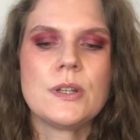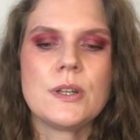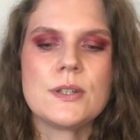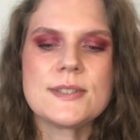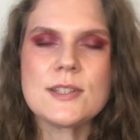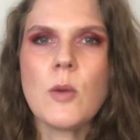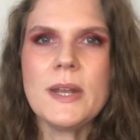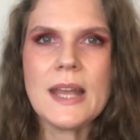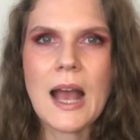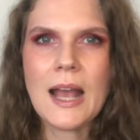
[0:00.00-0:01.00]
so
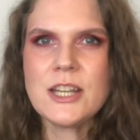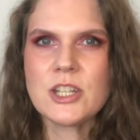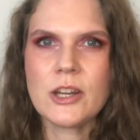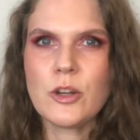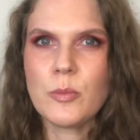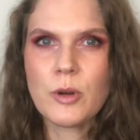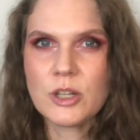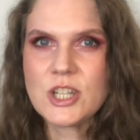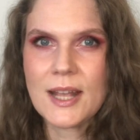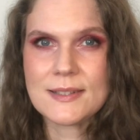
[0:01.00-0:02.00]
many eyeshadow
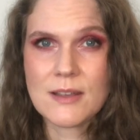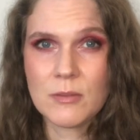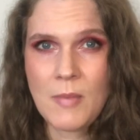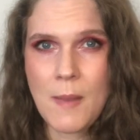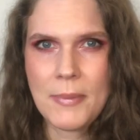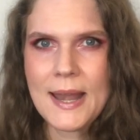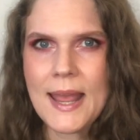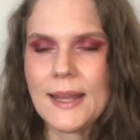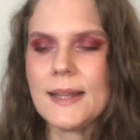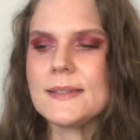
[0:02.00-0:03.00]
projects on my
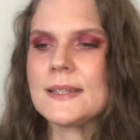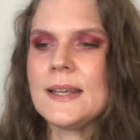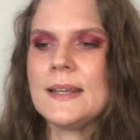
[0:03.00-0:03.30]
plate